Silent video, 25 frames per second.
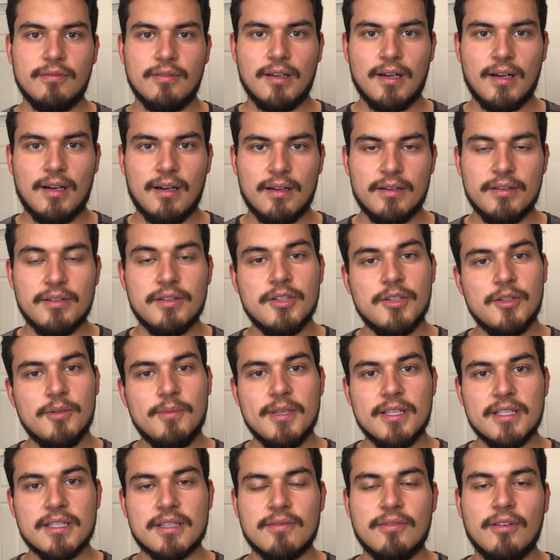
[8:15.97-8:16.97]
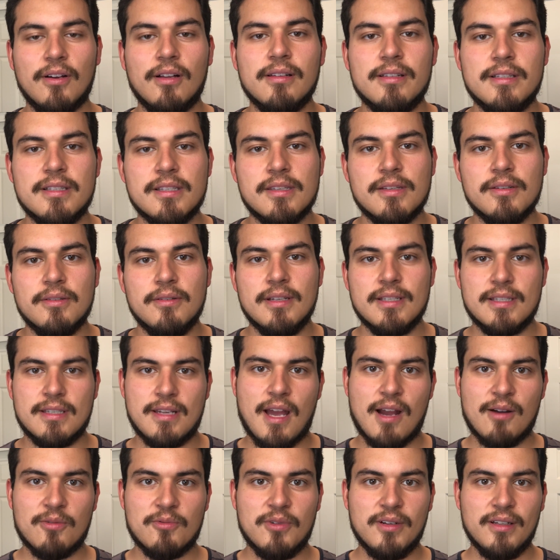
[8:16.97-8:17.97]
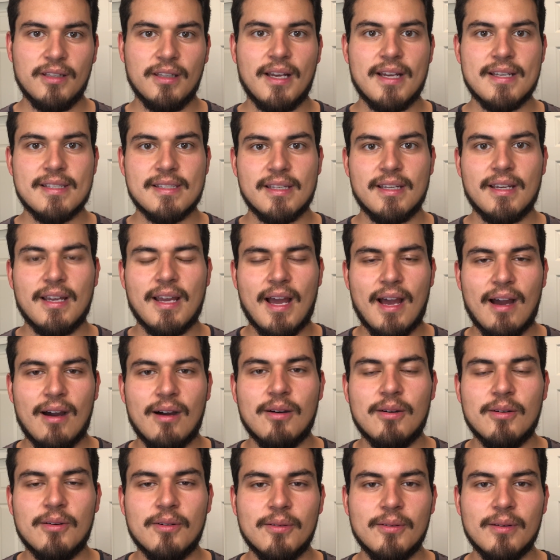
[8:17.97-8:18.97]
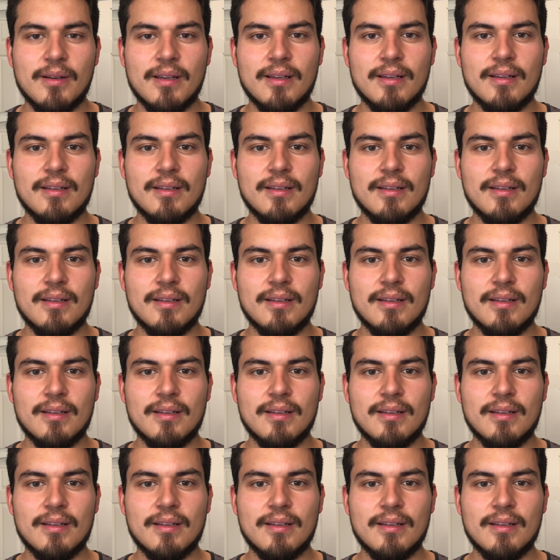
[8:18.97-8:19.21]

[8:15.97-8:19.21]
newbies fall into is not realizing how